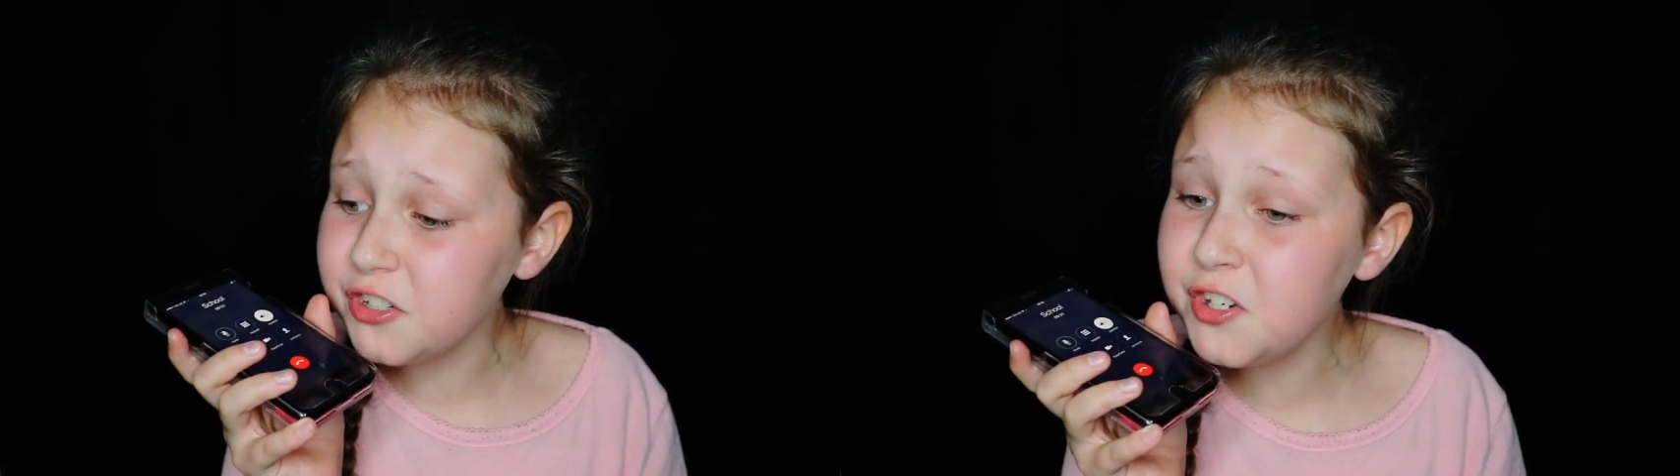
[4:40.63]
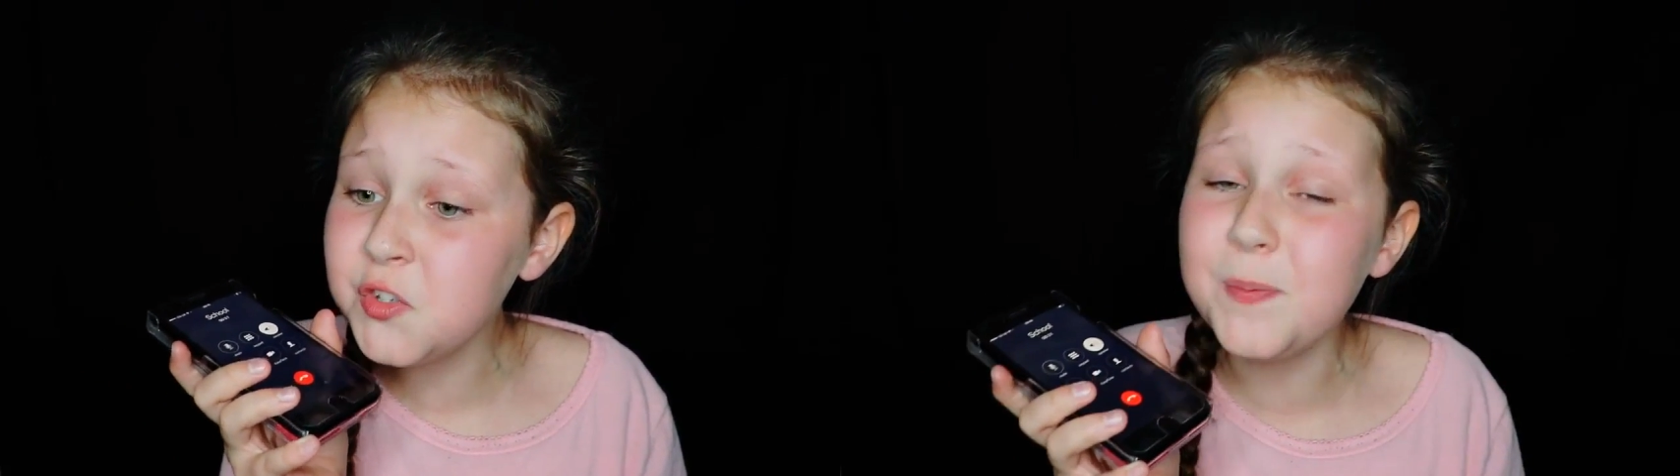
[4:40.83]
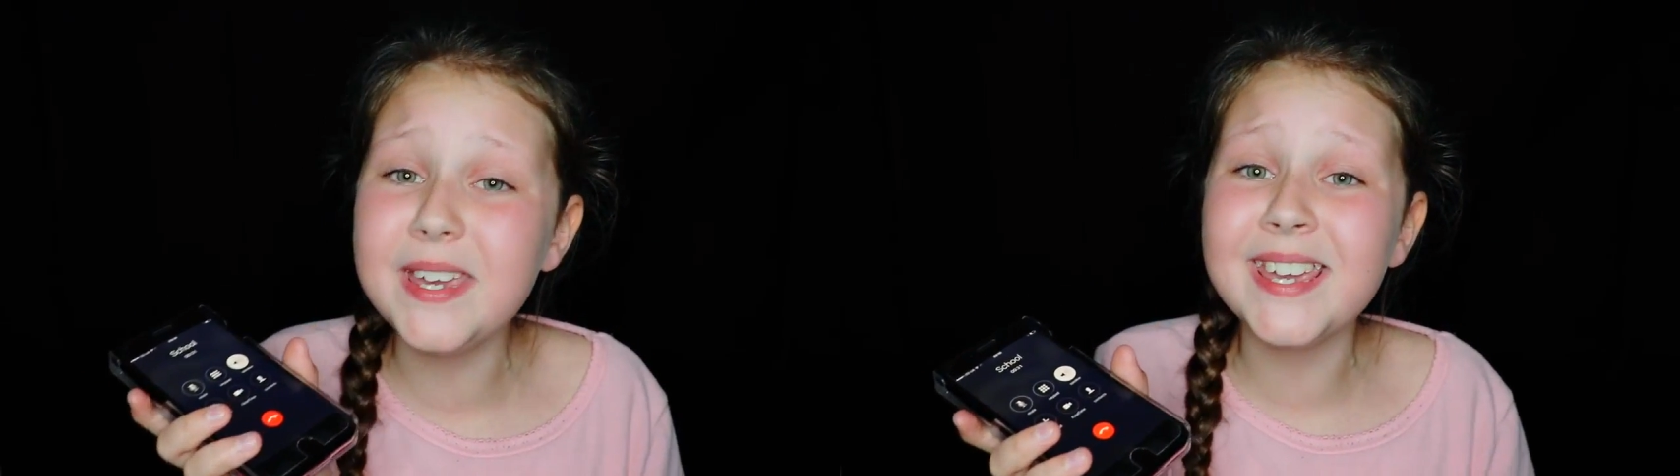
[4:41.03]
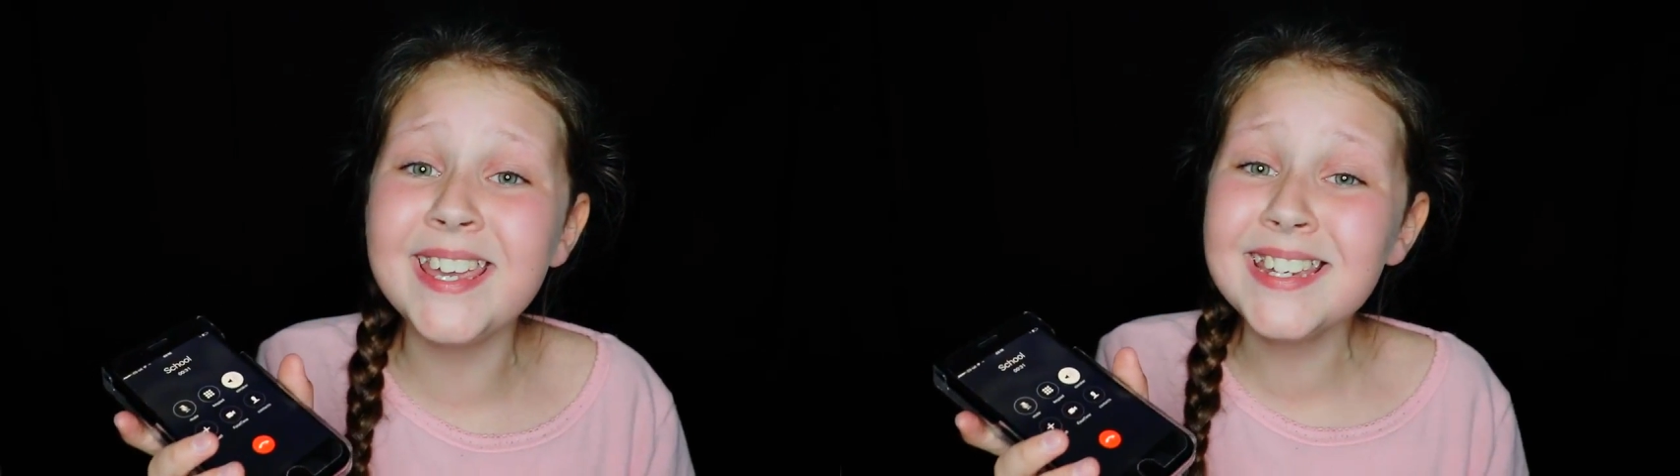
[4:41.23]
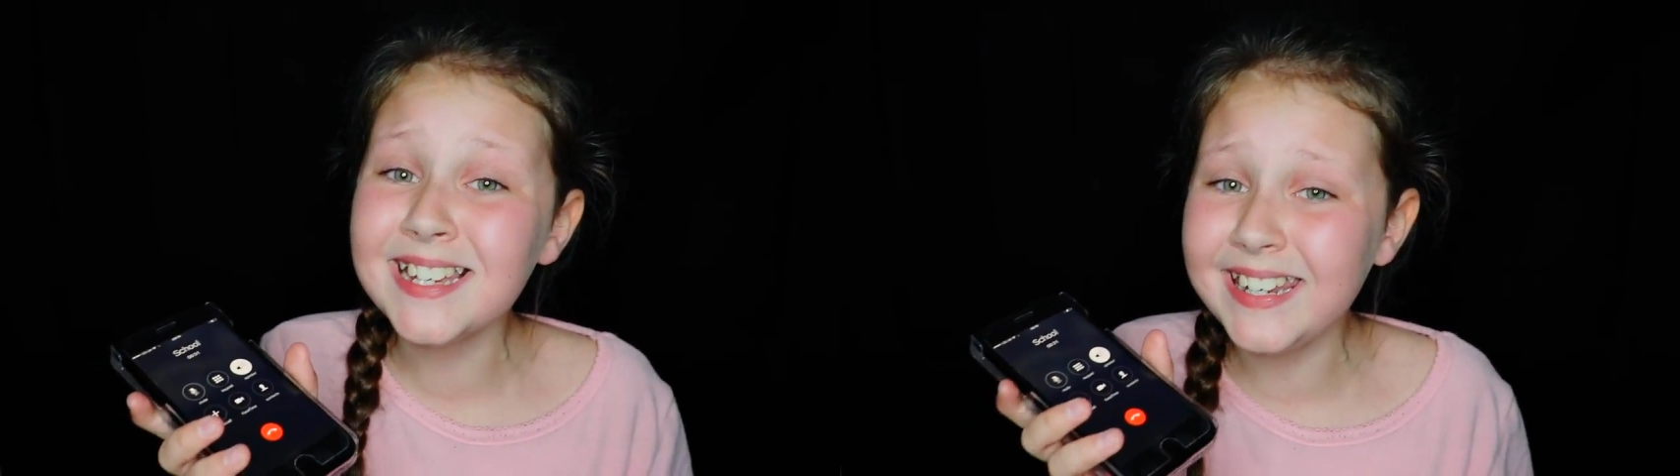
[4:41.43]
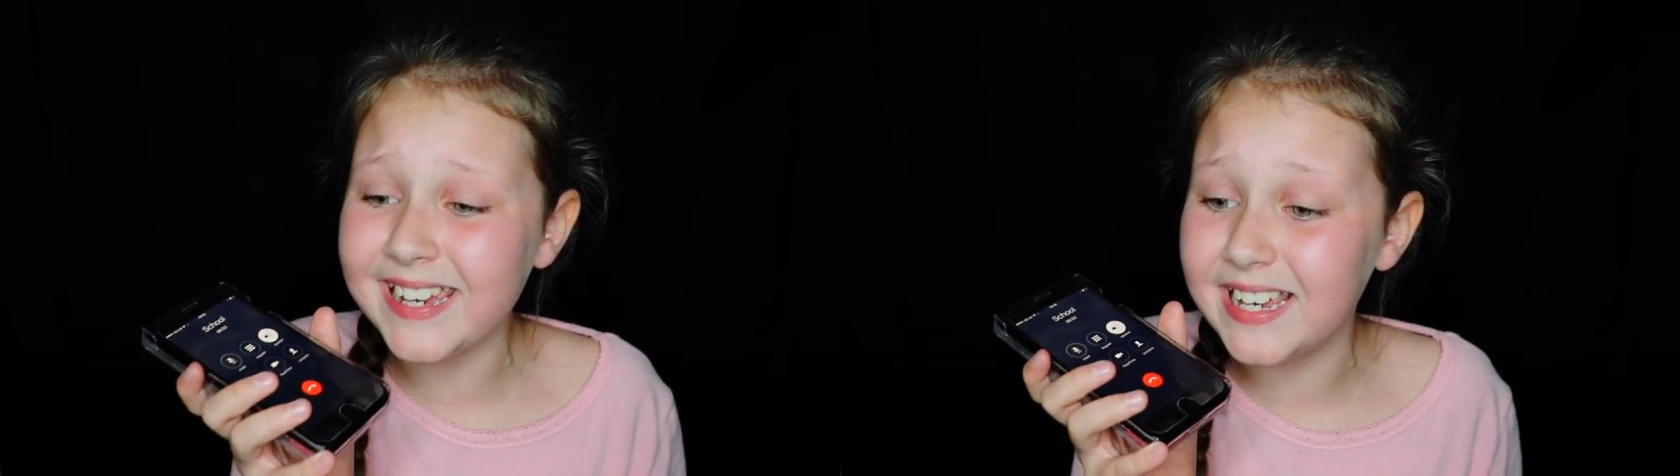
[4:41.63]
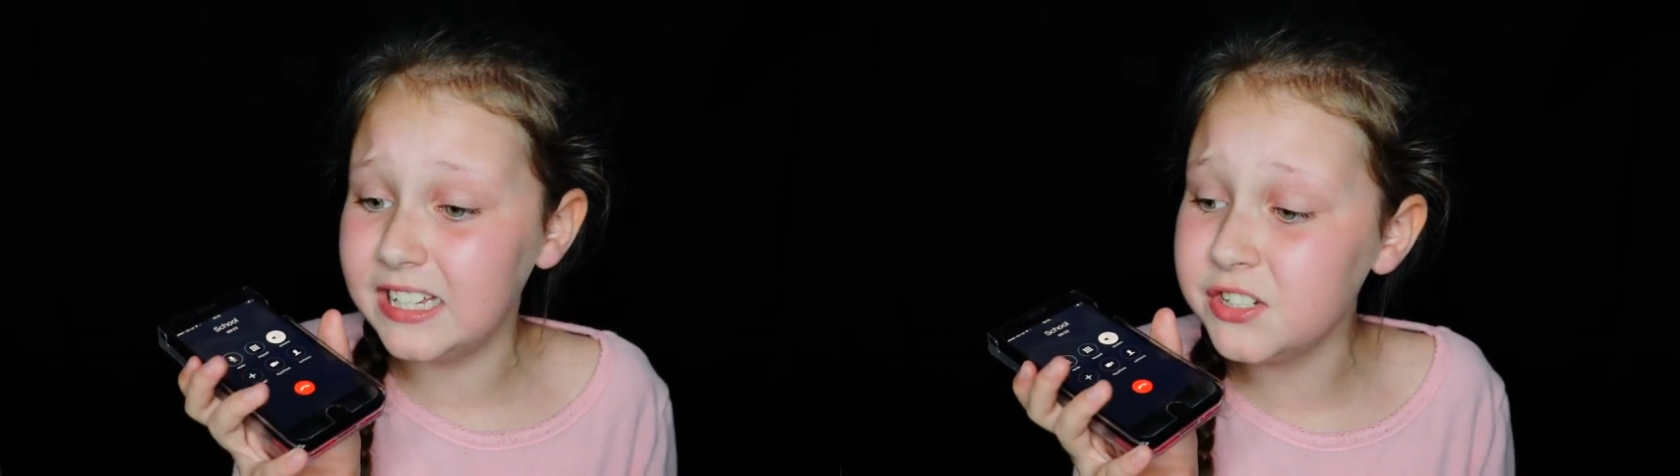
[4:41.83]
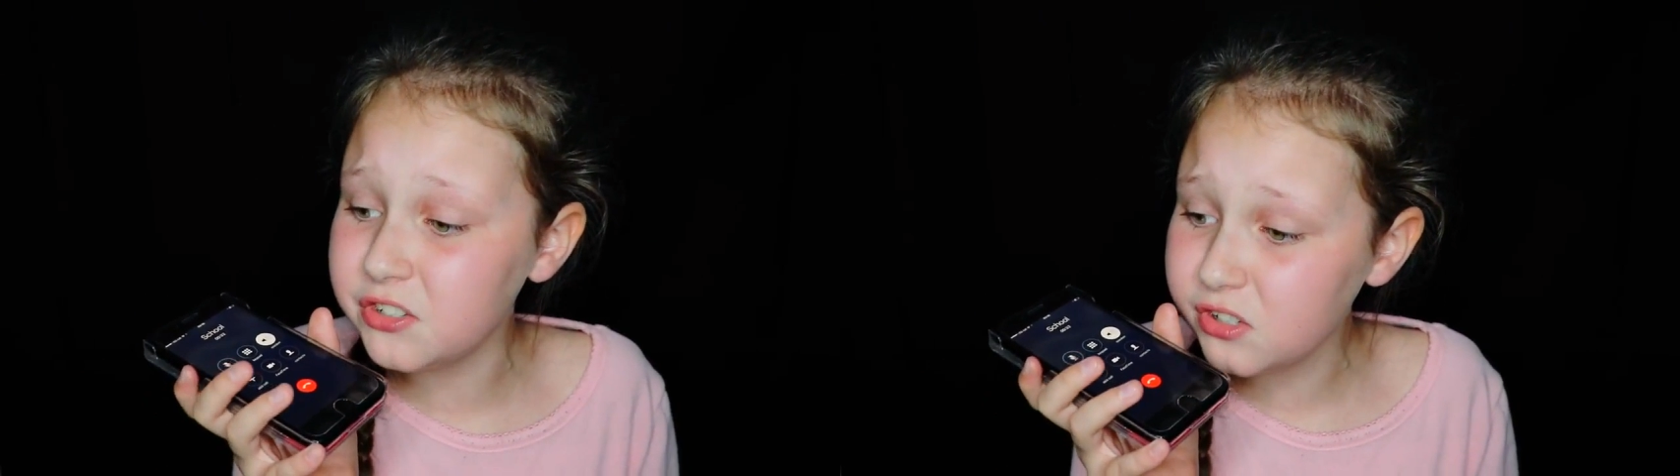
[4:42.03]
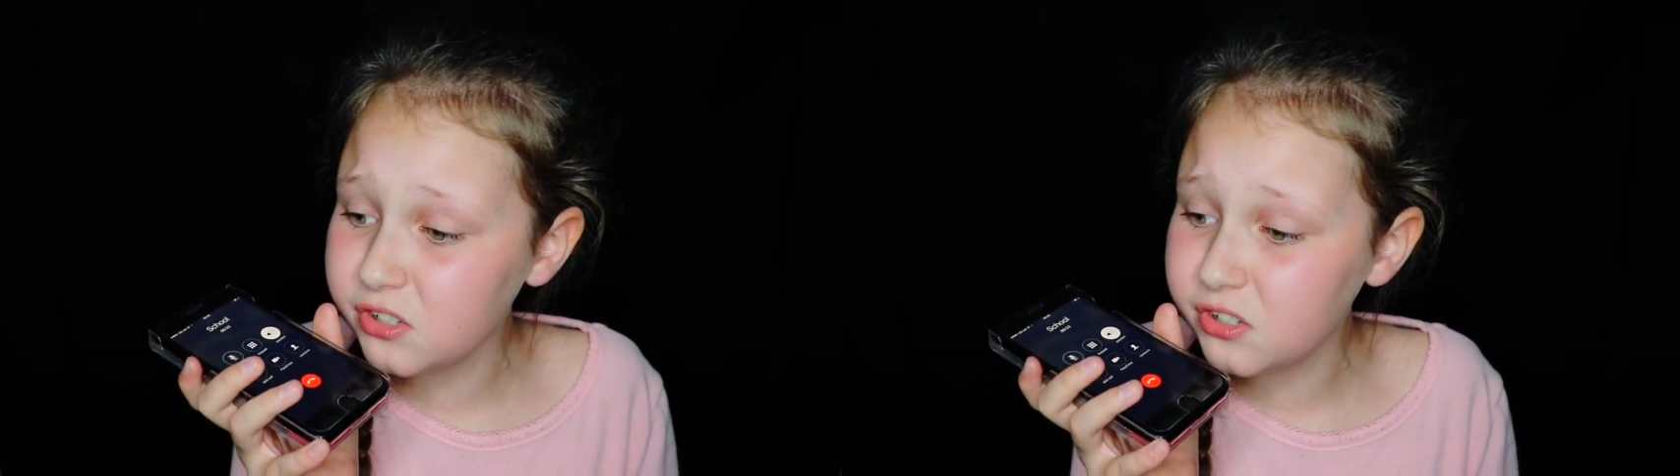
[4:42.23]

Do you speak English?